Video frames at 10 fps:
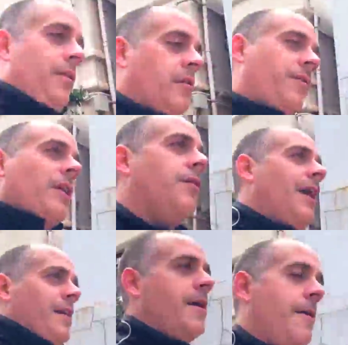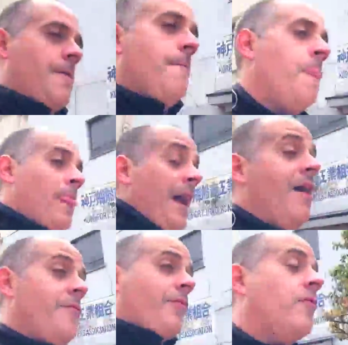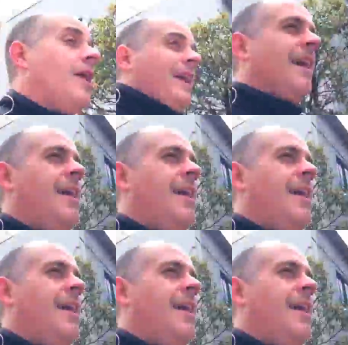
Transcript: of this video, that I haven't been running.